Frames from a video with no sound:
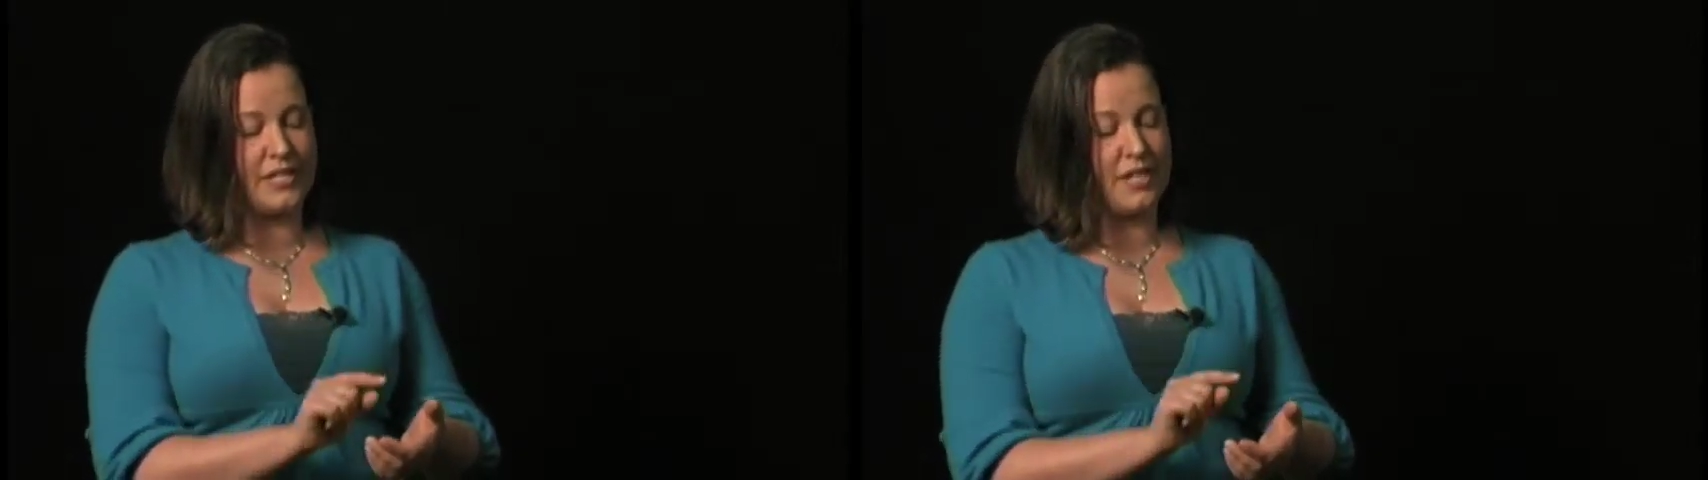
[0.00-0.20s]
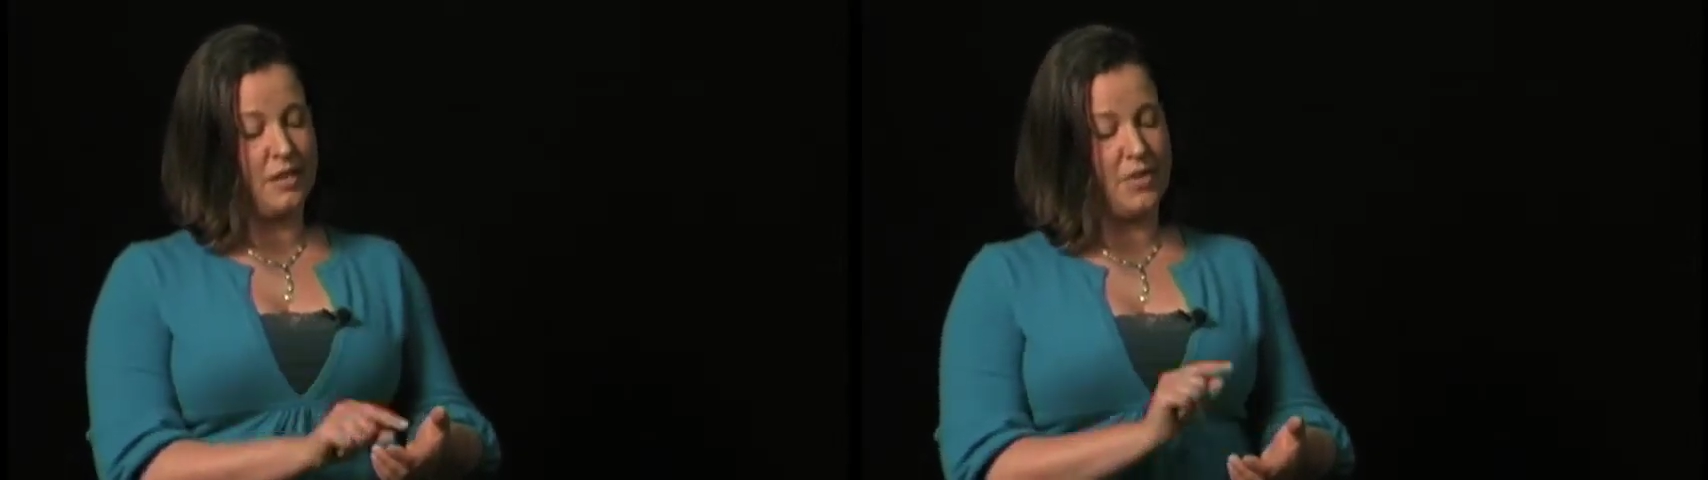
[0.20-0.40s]

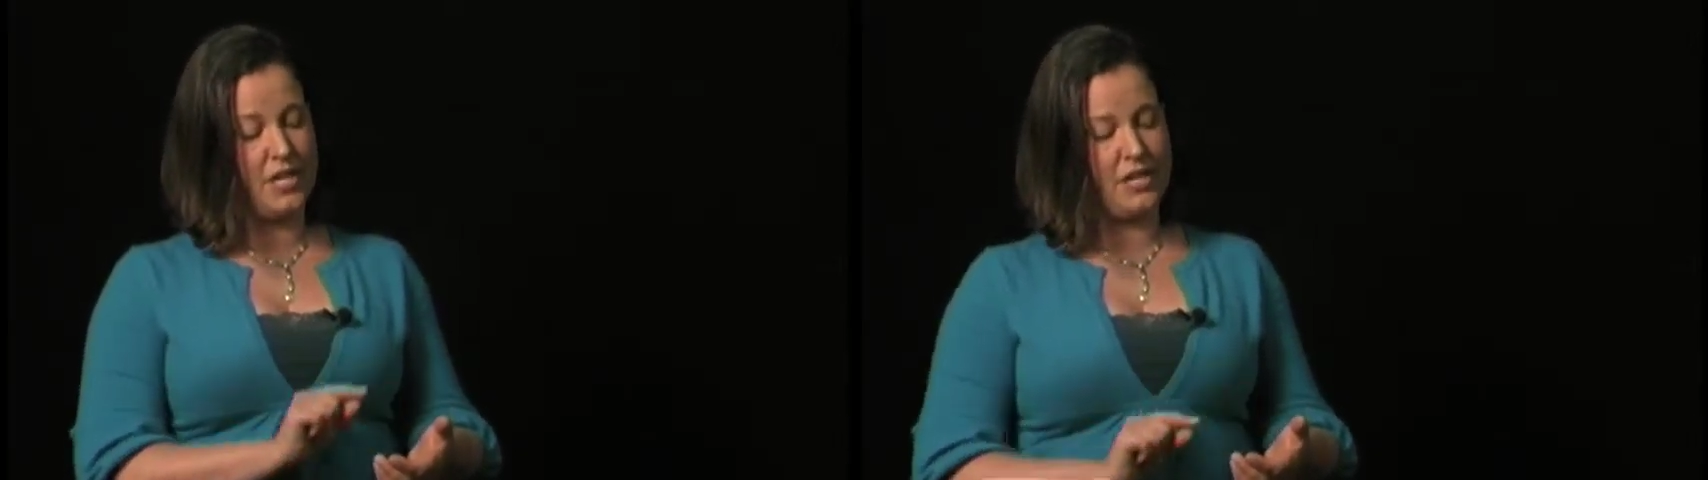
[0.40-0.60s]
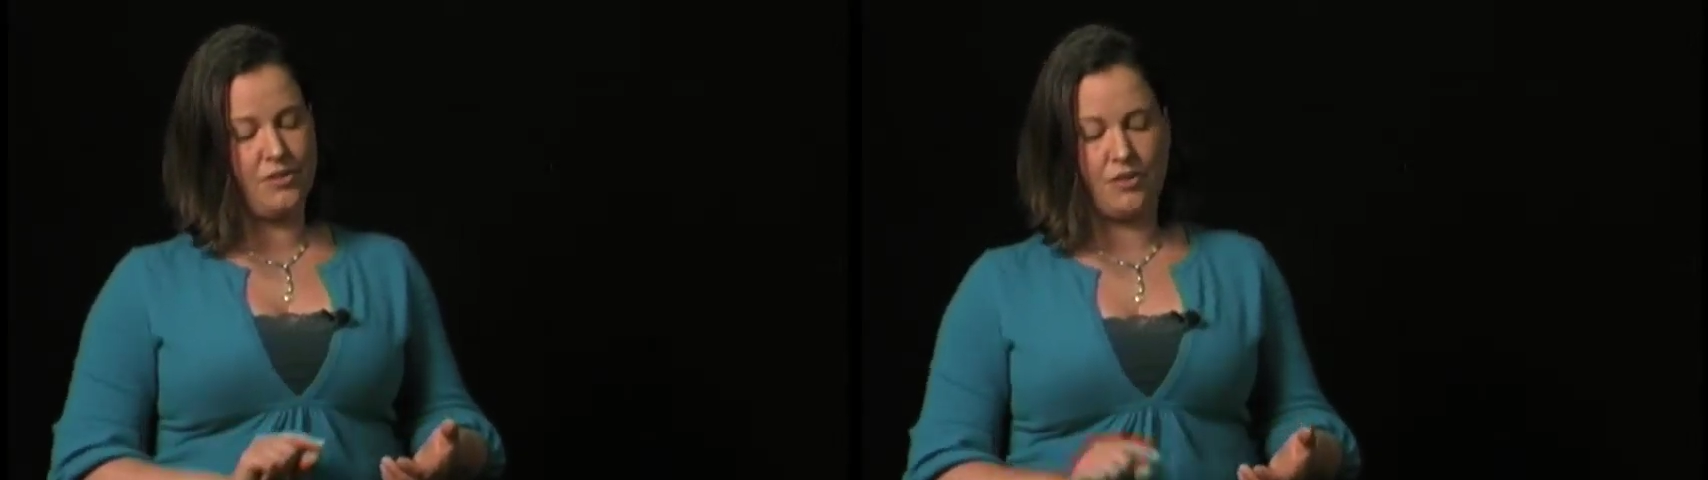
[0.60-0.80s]
It's going to
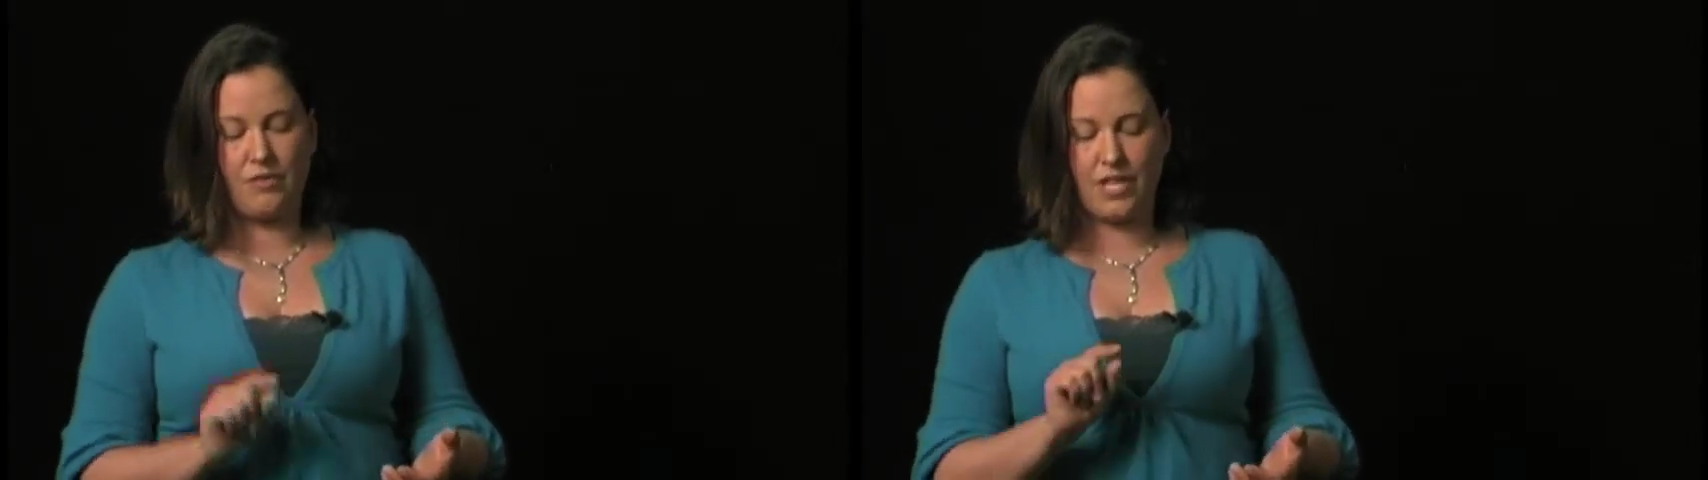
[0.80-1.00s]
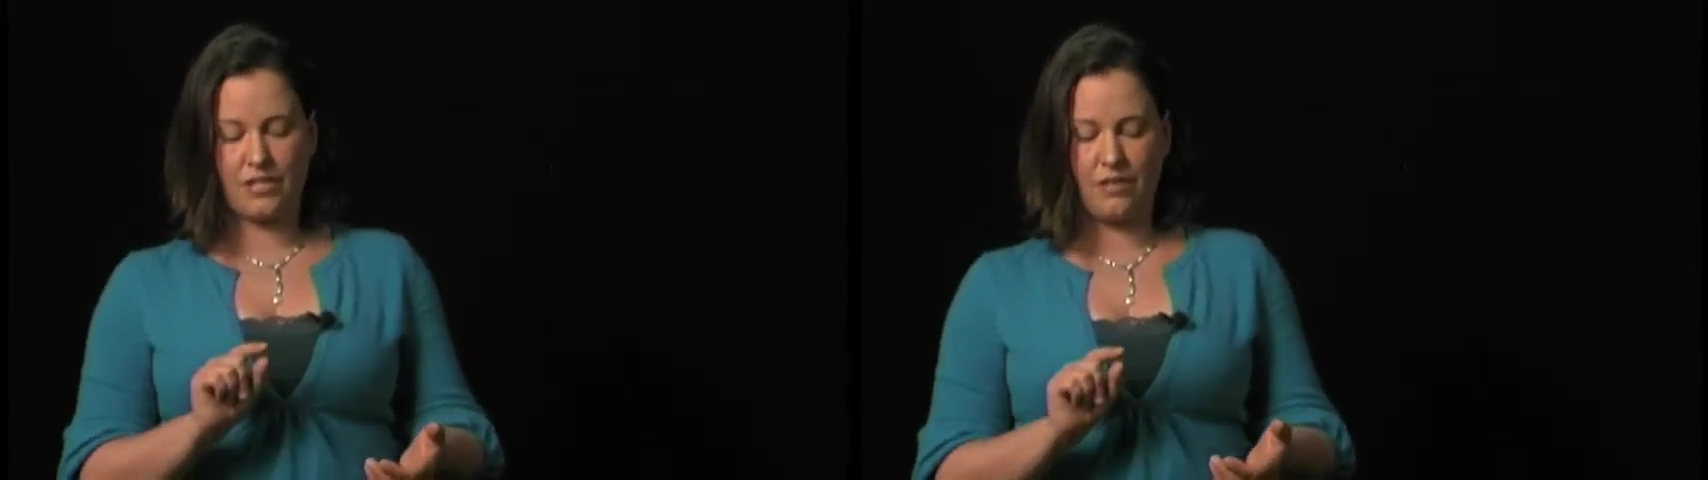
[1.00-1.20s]
be an
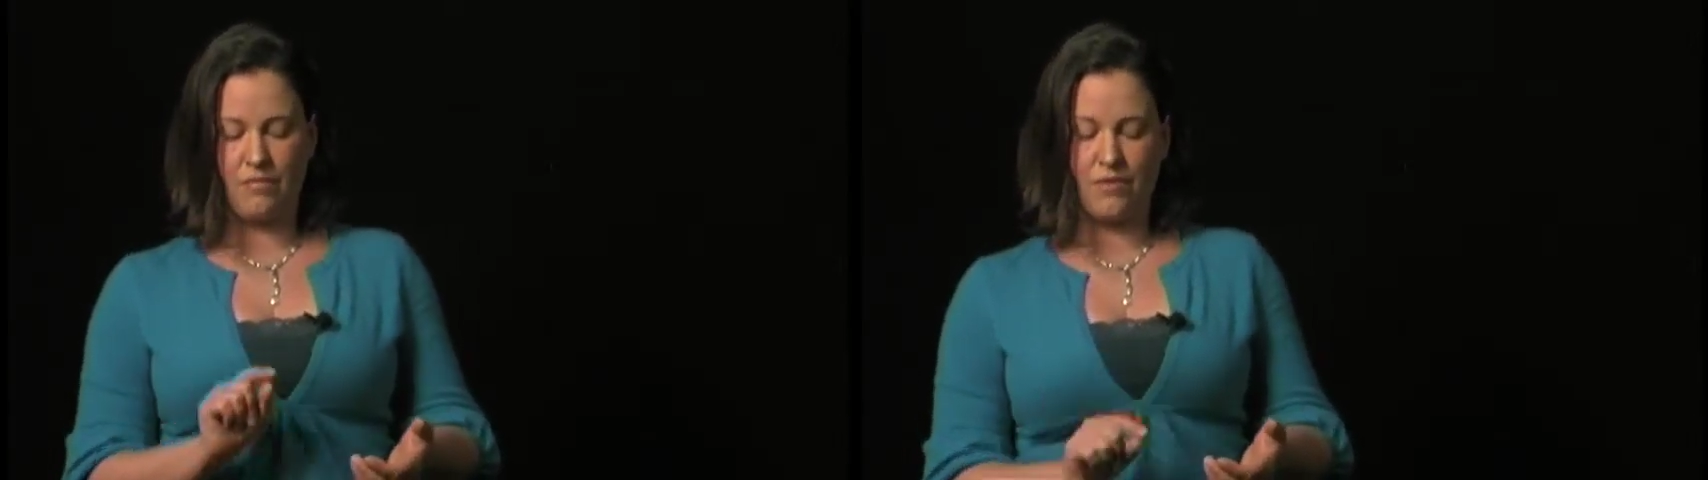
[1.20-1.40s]
intro lesson.